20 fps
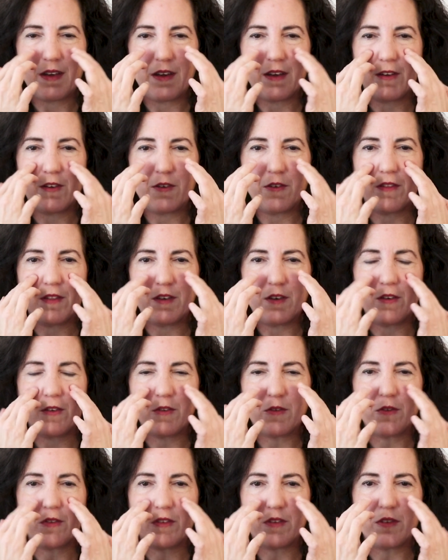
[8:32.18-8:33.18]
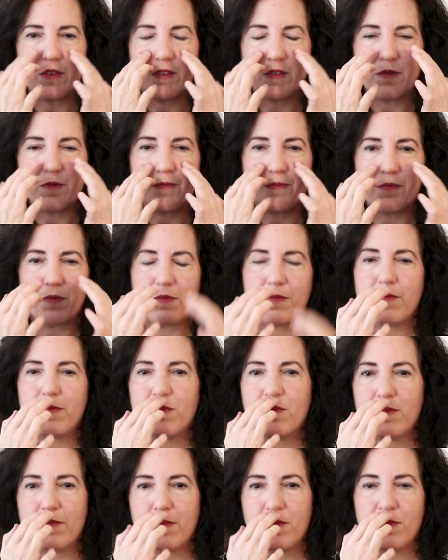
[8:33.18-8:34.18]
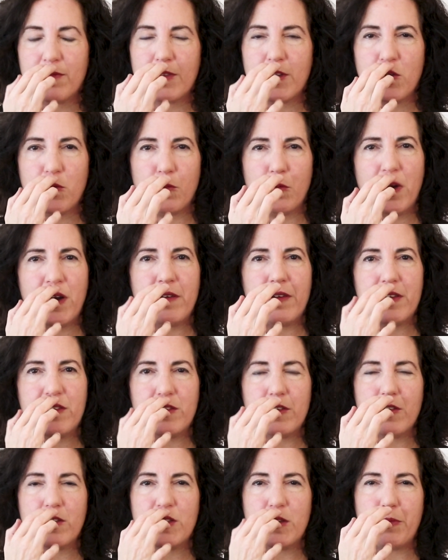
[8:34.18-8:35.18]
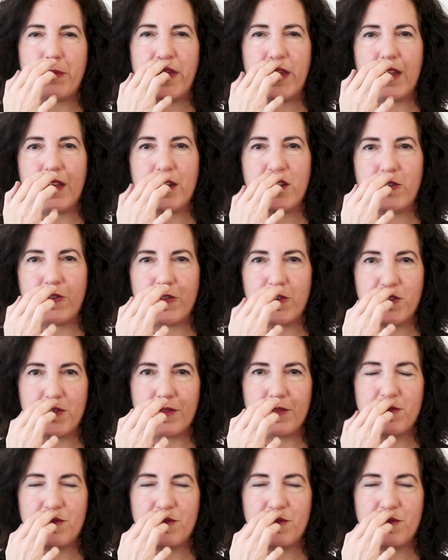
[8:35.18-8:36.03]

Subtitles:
Under the nose. Where is it on the page?